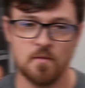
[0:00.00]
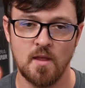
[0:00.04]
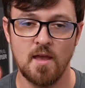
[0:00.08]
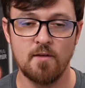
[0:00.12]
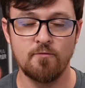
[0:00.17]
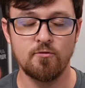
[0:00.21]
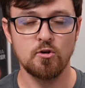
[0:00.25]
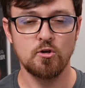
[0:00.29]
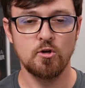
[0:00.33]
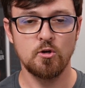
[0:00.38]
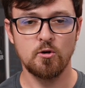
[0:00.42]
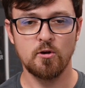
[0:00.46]

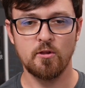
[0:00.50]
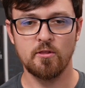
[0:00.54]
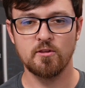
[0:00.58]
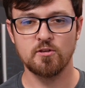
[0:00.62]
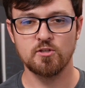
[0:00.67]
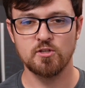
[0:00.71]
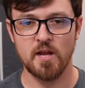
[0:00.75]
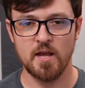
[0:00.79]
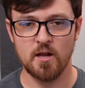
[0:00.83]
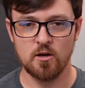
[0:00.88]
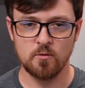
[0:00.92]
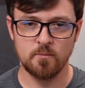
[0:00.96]
If you're new to this
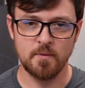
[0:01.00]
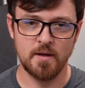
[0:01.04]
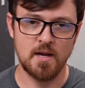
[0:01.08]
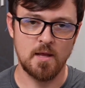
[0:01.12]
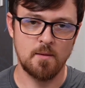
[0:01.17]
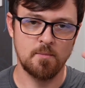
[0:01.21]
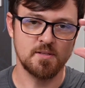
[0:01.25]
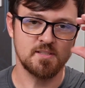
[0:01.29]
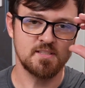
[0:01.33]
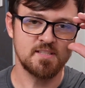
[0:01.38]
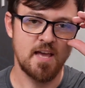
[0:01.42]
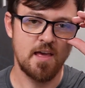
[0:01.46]
channel, my
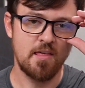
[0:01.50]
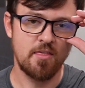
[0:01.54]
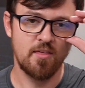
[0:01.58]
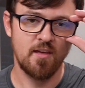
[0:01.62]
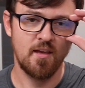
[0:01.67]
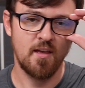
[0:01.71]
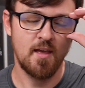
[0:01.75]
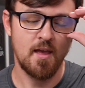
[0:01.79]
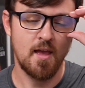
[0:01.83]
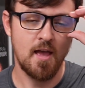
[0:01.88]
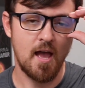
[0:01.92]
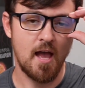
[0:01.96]
name is Seth.
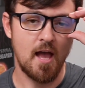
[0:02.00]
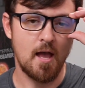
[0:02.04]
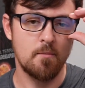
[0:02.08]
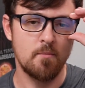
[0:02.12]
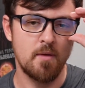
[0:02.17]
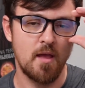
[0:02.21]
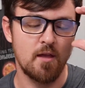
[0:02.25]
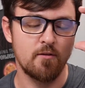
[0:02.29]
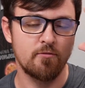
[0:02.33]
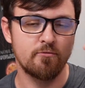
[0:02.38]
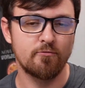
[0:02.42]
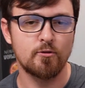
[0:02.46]
I'm
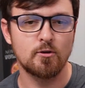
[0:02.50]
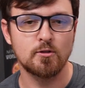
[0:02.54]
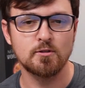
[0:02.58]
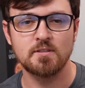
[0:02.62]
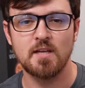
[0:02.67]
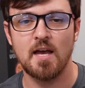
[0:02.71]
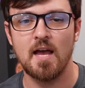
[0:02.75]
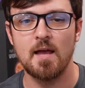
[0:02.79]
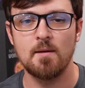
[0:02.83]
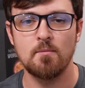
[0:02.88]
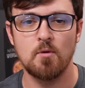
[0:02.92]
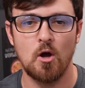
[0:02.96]
a
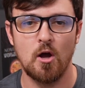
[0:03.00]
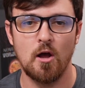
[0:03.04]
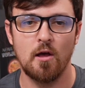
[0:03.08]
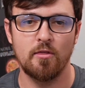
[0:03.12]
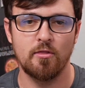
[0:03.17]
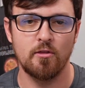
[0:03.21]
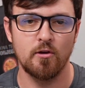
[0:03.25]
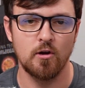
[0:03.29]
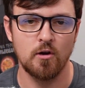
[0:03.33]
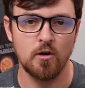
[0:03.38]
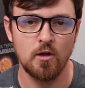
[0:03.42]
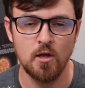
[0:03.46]
full-time
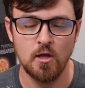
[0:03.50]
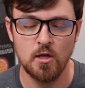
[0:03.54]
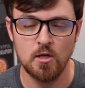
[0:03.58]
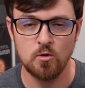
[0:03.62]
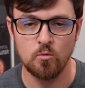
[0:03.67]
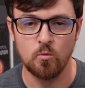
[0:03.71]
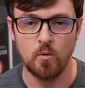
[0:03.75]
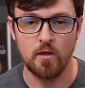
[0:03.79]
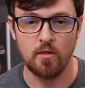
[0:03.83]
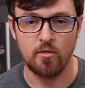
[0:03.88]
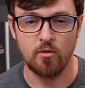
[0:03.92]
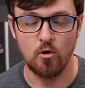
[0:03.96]
author
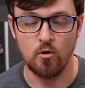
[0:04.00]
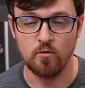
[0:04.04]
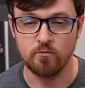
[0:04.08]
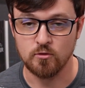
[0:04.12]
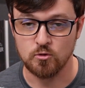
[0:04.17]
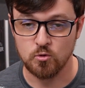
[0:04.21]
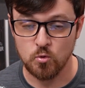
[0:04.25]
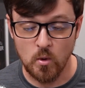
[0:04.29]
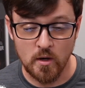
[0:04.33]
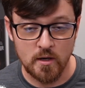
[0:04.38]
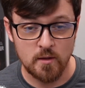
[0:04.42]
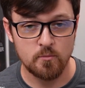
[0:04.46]
with over
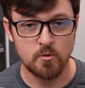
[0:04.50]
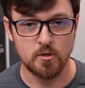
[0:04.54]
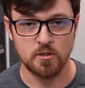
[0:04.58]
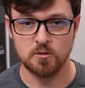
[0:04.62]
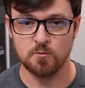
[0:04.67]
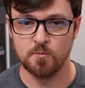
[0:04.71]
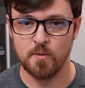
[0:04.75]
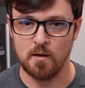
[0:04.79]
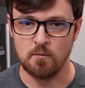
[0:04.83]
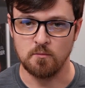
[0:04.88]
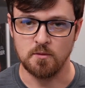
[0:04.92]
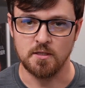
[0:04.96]
20 books
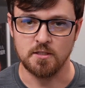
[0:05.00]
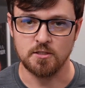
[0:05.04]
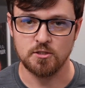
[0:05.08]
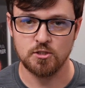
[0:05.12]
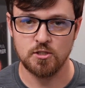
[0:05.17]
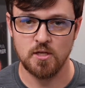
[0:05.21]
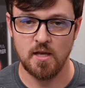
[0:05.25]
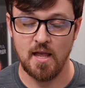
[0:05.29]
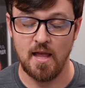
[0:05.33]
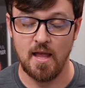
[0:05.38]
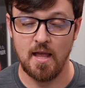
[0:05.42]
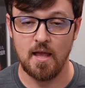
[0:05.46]

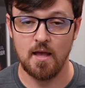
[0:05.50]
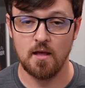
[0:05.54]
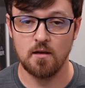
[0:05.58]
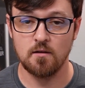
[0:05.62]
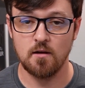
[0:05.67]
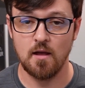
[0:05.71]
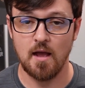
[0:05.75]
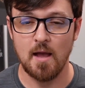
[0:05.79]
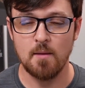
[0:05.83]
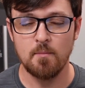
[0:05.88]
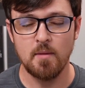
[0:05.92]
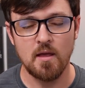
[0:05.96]
published,
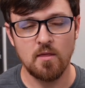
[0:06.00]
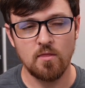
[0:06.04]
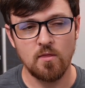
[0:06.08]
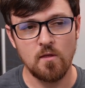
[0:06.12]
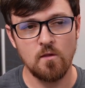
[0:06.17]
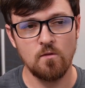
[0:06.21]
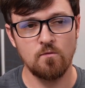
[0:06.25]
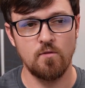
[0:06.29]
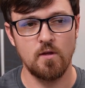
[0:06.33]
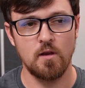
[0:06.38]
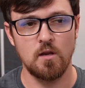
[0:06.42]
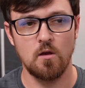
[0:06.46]
and I make
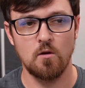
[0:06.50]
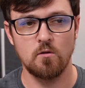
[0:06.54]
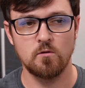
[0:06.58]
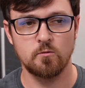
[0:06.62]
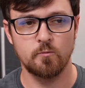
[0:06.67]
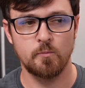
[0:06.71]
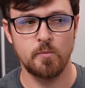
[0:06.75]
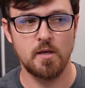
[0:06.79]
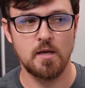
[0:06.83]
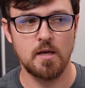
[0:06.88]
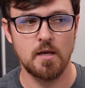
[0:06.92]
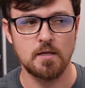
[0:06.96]
these
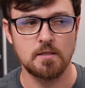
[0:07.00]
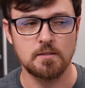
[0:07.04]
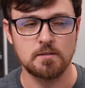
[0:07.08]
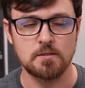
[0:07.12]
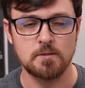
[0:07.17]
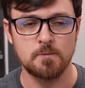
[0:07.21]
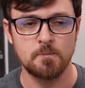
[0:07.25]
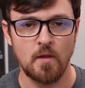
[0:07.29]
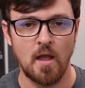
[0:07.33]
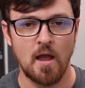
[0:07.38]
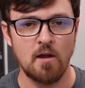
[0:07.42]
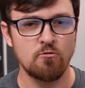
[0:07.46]
videos
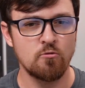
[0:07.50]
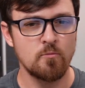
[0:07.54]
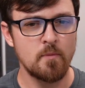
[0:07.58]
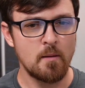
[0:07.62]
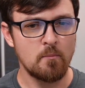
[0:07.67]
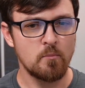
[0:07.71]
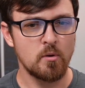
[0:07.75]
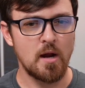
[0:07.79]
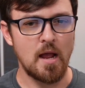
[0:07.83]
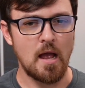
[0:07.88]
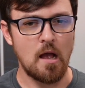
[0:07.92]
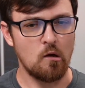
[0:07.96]
because I
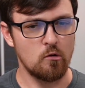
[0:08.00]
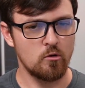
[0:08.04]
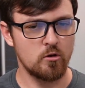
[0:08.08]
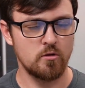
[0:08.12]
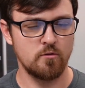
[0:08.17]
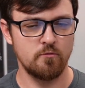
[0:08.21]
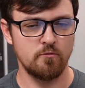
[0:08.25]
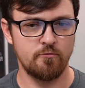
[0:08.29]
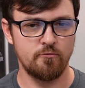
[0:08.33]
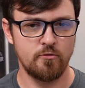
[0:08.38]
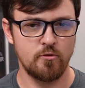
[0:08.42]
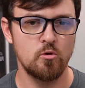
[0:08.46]
remember how
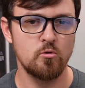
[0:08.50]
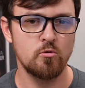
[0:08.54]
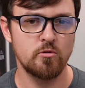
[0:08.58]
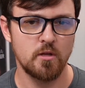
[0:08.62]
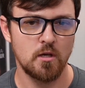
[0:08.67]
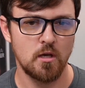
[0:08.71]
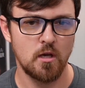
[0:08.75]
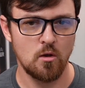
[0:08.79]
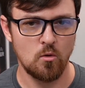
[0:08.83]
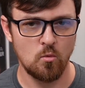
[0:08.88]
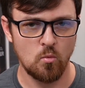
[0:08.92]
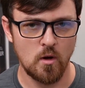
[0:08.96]

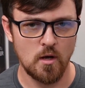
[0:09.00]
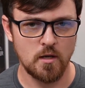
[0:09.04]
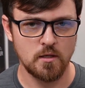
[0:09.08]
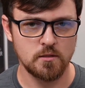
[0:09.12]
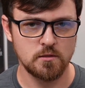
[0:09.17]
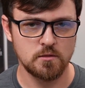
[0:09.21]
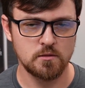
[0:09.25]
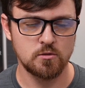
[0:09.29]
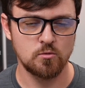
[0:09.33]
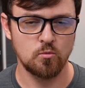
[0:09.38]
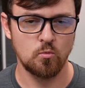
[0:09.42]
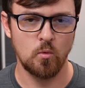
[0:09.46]
confusing it
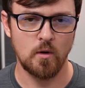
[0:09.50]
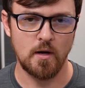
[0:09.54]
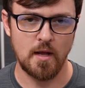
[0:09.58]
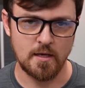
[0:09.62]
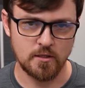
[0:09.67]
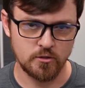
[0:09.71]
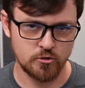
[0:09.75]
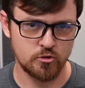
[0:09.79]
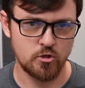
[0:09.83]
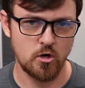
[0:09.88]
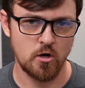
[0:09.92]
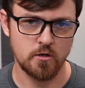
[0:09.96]
was when I
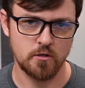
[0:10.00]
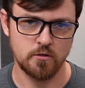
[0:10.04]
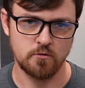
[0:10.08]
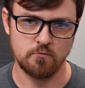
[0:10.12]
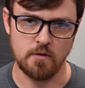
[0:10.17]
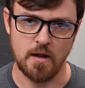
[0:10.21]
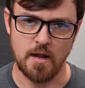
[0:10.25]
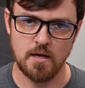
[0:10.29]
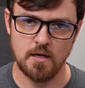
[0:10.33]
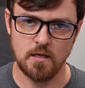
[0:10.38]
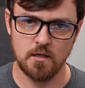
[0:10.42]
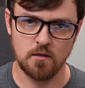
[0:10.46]
started
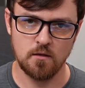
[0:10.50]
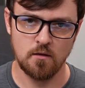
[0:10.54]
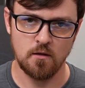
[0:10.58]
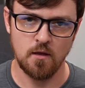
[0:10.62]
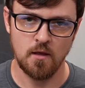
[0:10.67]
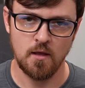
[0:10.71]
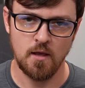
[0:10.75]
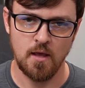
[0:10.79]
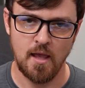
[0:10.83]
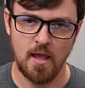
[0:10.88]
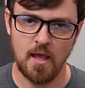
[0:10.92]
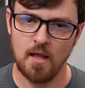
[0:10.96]
writing,
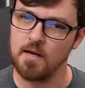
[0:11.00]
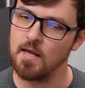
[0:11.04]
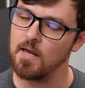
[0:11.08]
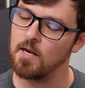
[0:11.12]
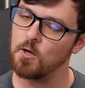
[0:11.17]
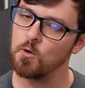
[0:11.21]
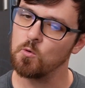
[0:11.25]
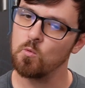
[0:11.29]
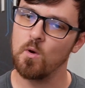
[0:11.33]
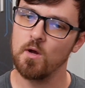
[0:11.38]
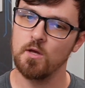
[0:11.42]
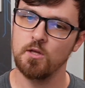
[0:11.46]
and I
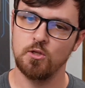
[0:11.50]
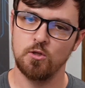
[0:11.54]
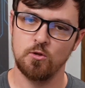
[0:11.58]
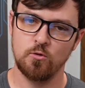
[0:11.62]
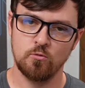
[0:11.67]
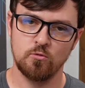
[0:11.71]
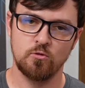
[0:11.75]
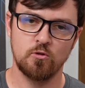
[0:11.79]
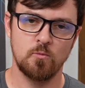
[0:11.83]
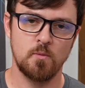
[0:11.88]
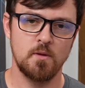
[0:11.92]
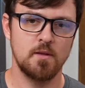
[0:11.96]
don't want
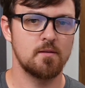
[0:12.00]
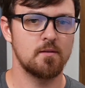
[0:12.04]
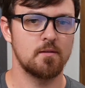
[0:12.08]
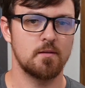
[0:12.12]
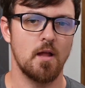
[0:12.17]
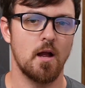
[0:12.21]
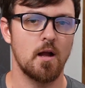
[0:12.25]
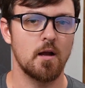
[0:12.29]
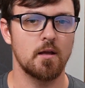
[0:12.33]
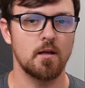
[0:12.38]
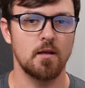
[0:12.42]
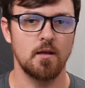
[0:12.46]
you to be
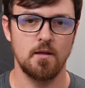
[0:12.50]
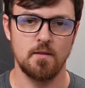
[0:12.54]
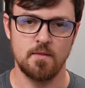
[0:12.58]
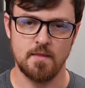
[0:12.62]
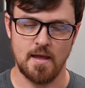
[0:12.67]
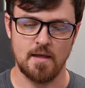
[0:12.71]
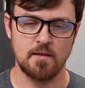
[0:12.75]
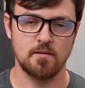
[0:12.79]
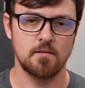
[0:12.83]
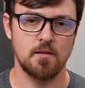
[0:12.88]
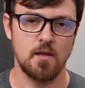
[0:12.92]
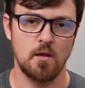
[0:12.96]
stuck in
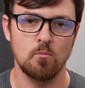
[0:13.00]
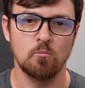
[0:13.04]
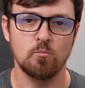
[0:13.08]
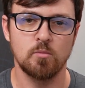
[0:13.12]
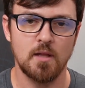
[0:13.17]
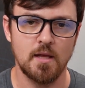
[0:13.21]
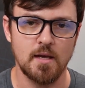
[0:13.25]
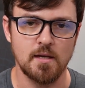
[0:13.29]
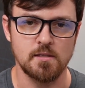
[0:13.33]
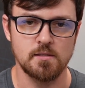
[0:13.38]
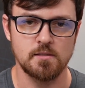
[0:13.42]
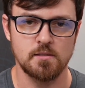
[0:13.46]
that same
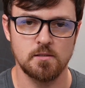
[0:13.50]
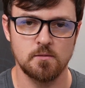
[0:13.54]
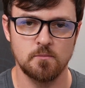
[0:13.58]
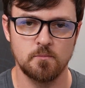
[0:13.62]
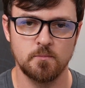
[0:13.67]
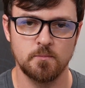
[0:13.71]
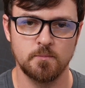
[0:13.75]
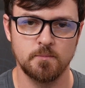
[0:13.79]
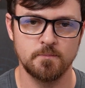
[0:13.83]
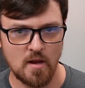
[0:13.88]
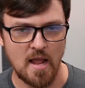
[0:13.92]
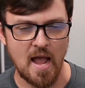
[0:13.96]
place.
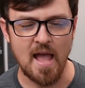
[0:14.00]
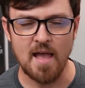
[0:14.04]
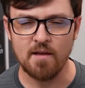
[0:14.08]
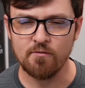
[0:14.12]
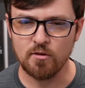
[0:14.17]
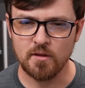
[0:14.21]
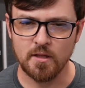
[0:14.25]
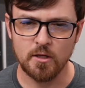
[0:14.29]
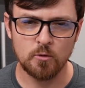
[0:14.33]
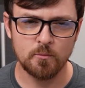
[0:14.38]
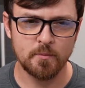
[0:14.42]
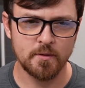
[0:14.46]
I have a
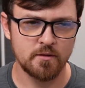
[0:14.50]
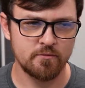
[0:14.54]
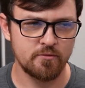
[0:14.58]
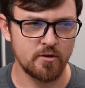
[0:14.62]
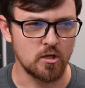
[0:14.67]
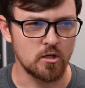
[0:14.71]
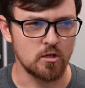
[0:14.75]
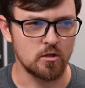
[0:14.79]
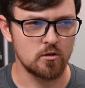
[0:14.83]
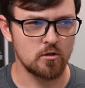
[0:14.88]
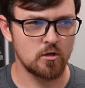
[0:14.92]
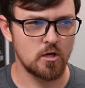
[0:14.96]
little bit of
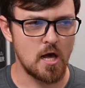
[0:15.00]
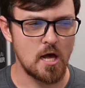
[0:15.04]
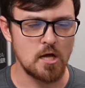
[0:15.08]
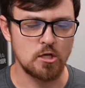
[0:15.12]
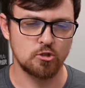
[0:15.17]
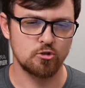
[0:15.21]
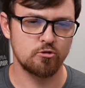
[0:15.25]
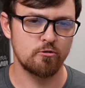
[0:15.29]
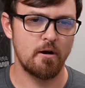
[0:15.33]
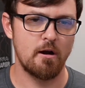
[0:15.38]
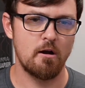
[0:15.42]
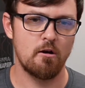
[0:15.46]
a
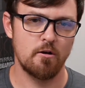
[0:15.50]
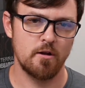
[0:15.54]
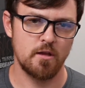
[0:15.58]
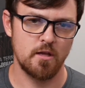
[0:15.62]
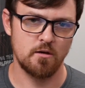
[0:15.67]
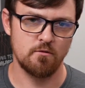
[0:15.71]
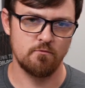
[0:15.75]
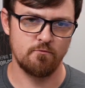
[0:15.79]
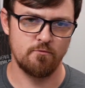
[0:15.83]
contrarian